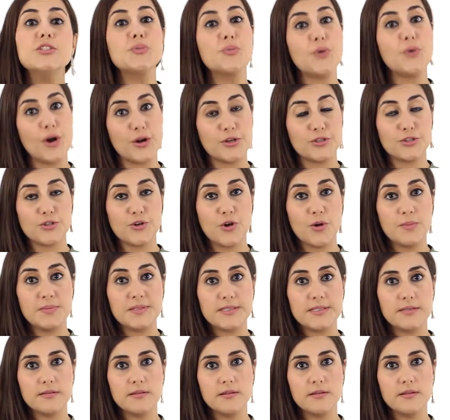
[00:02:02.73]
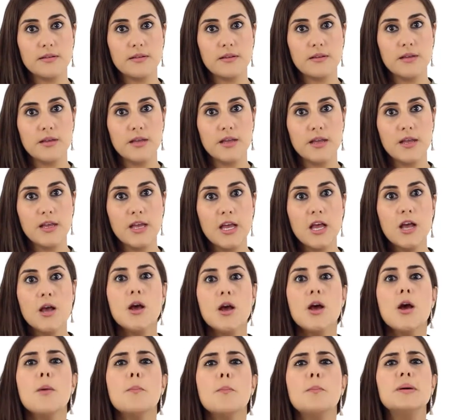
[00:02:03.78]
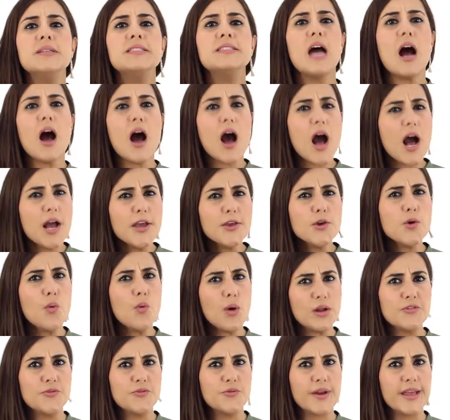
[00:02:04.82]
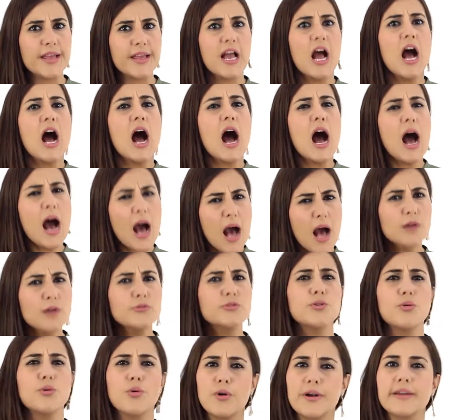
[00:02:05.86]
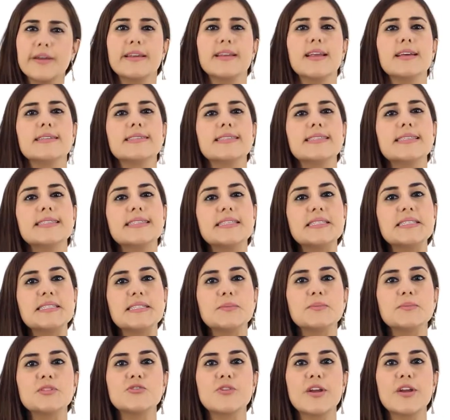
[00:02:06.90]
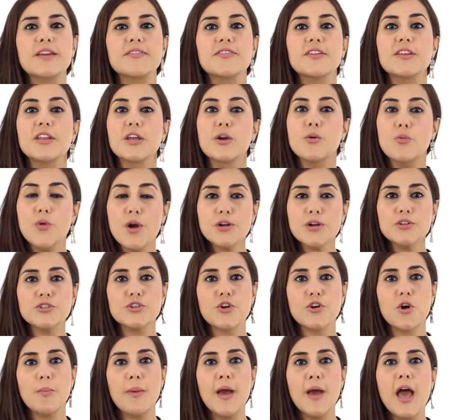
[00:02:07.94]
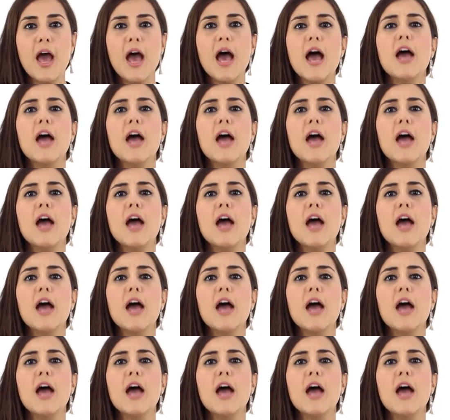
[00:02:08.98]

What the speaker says: workshops. But are you wondering how to organize the system strengthening workshop